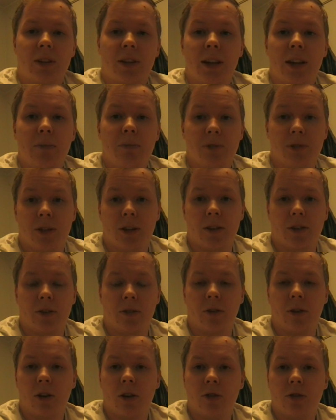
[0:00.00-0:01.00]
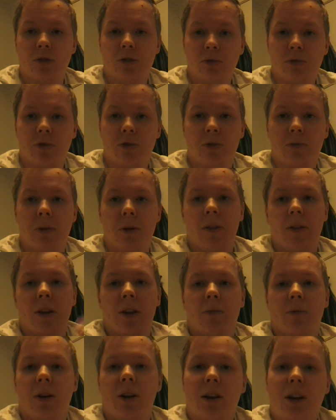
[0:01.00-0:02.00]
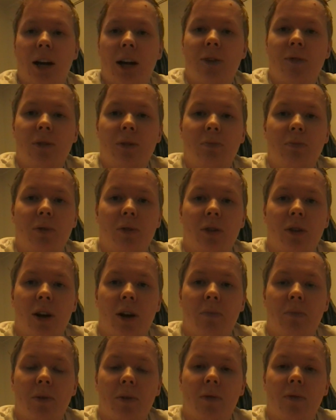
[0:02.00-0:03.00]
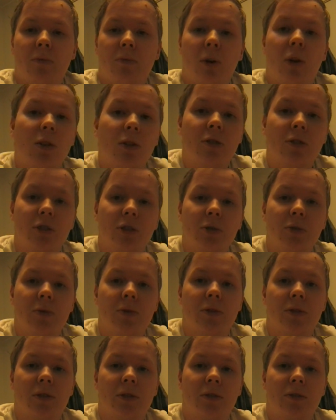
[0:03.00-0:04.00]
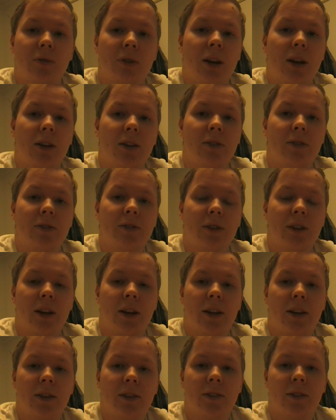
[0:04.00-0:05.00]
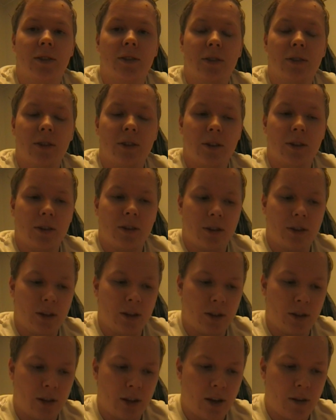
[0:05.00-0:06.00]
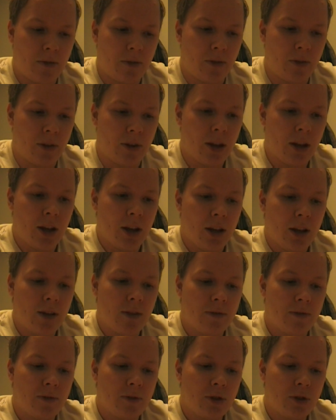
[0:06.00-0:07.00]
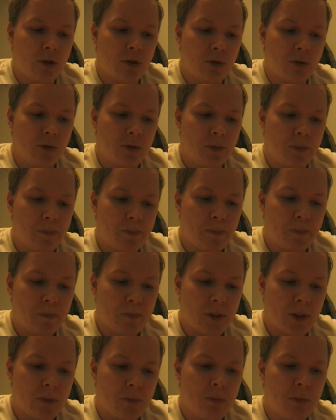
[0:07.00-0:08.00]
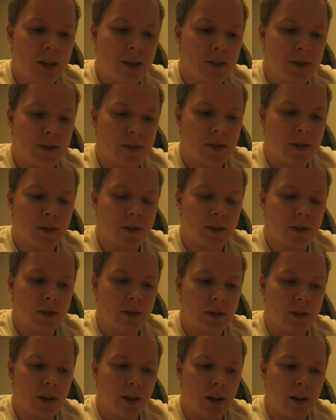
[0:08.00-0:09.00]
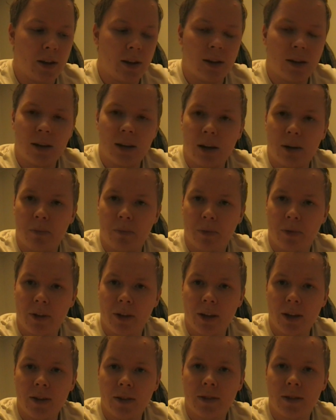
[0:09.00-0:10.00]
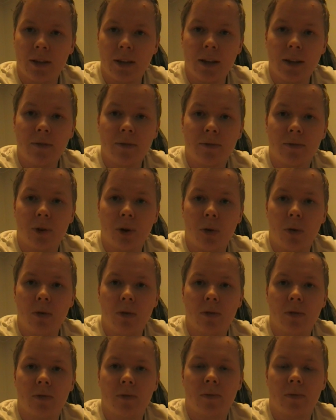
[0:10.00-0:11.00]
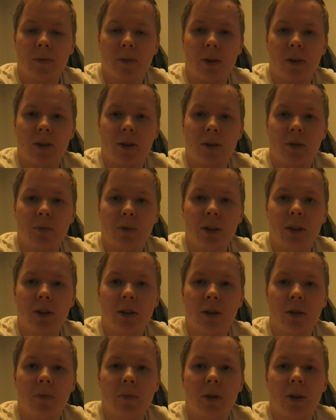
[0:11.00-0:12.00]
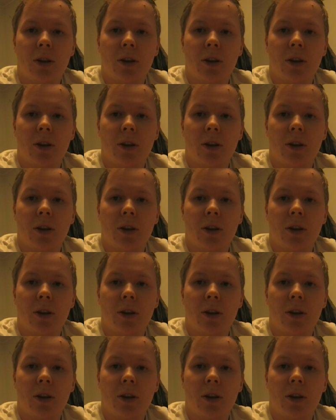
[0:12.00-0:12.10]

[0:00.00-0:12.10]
Game Center on YouTube where I will put up walkthroughs, trailers and uh, everything. If you missed the update, the info uh, video,